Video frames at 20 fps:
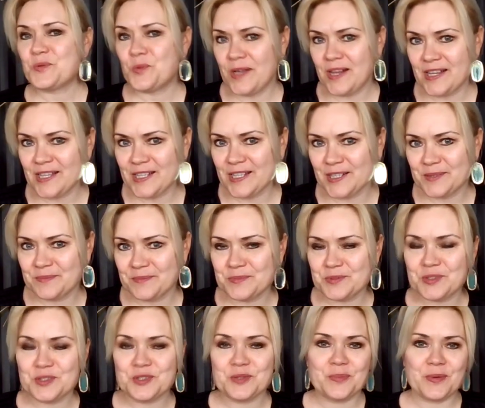
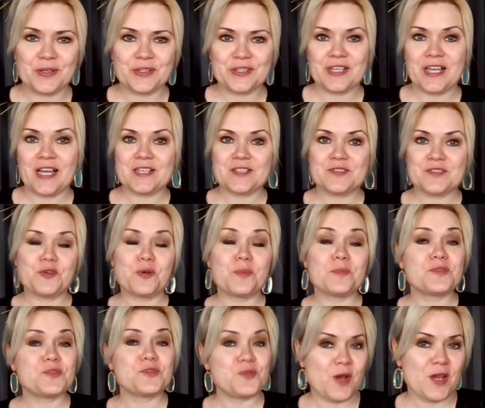Welcome to the podcast
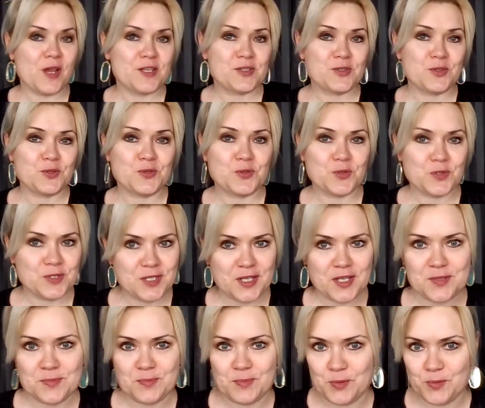From Stress to
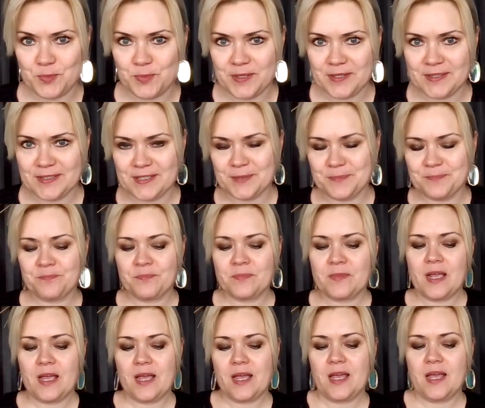Success Blueprint.
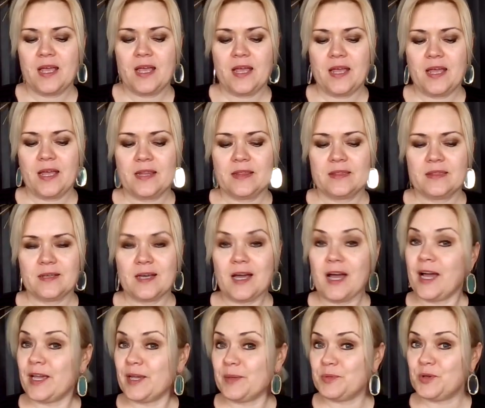And
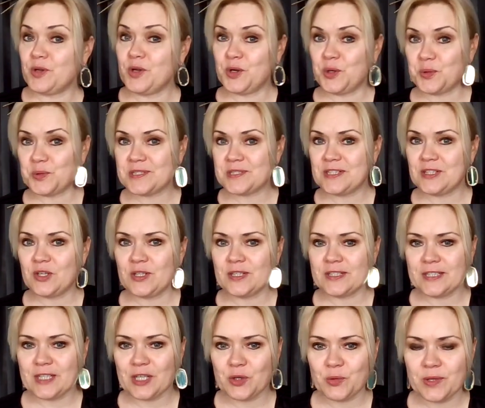I am your host,
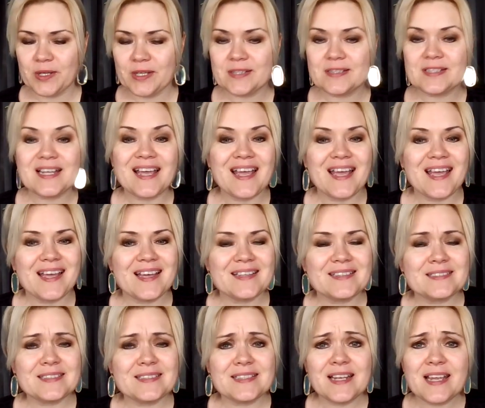Lolita Guarin,
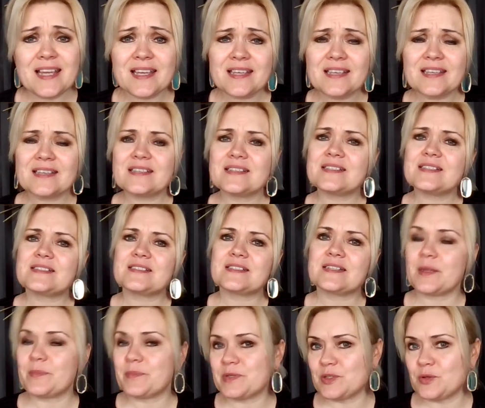and today is
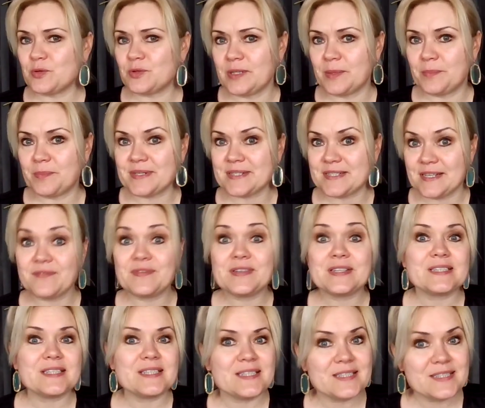an episode number
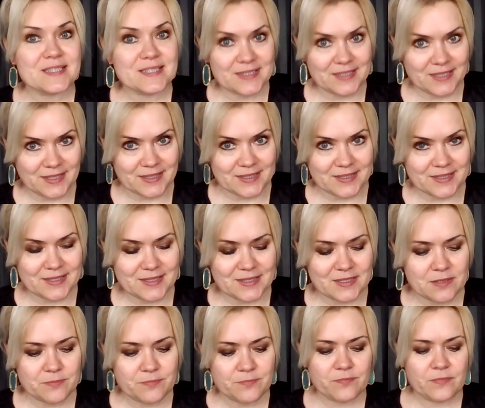
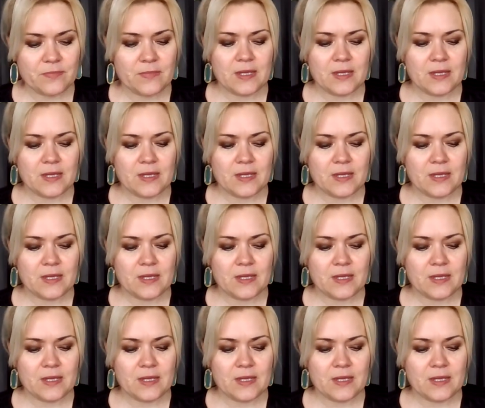76.